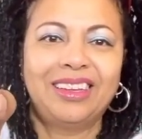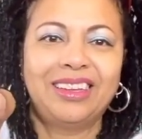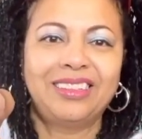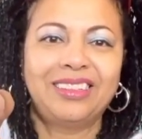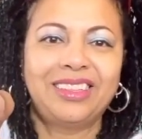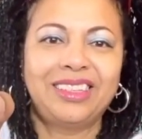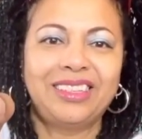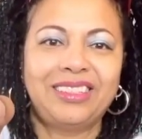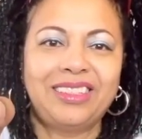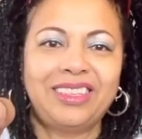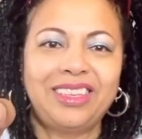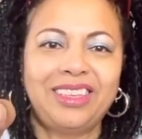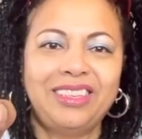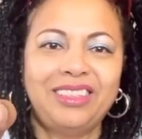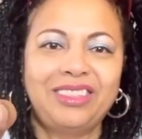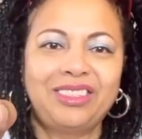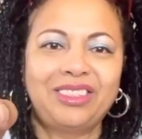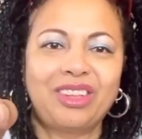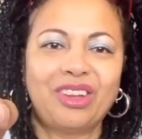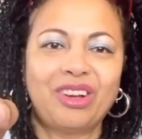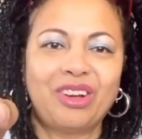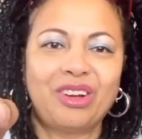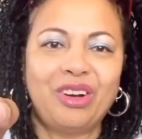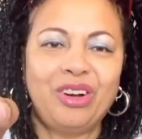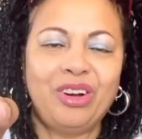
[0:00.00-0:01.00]
This is
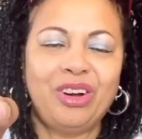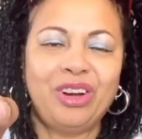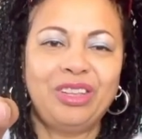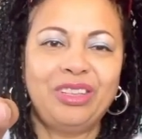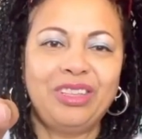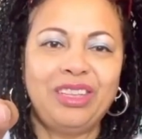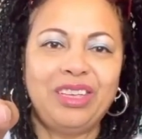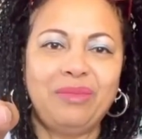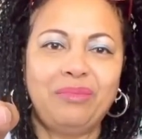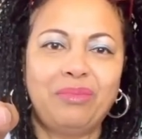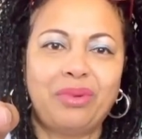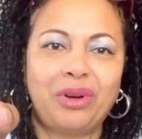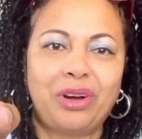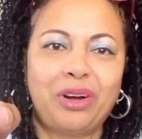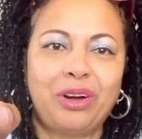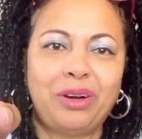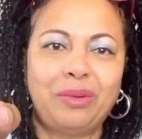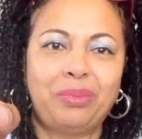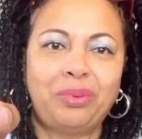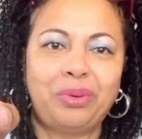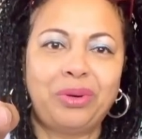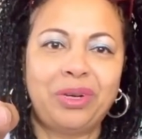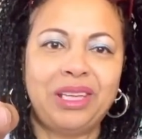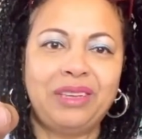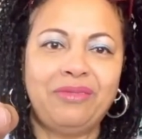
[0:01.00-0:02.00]
the Early Bird
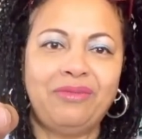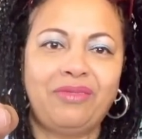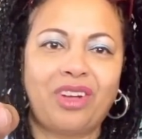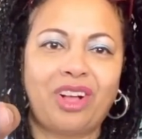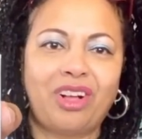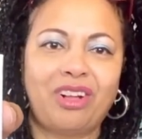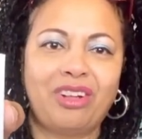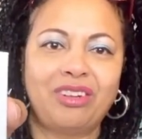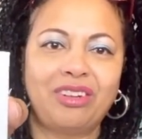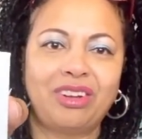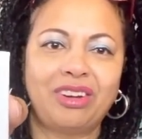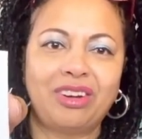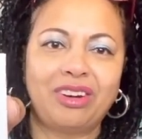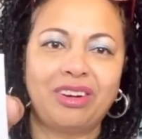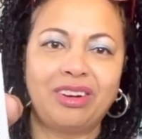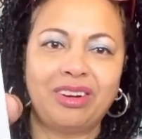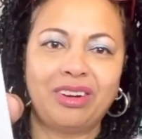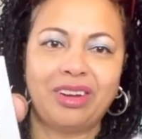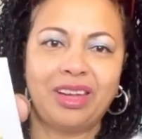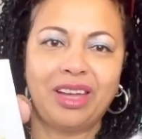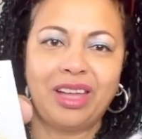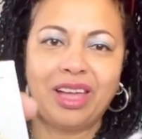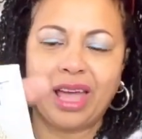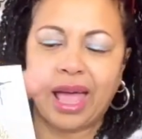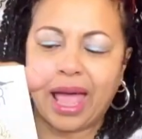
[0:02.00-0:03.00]
Pretty
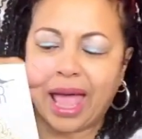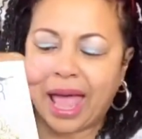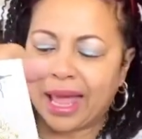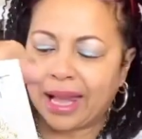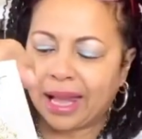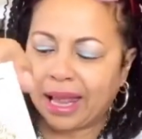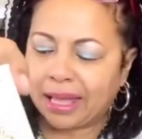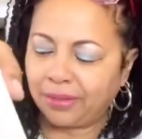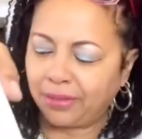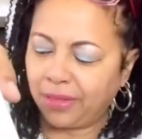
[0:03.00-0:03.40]
Vulgar. And I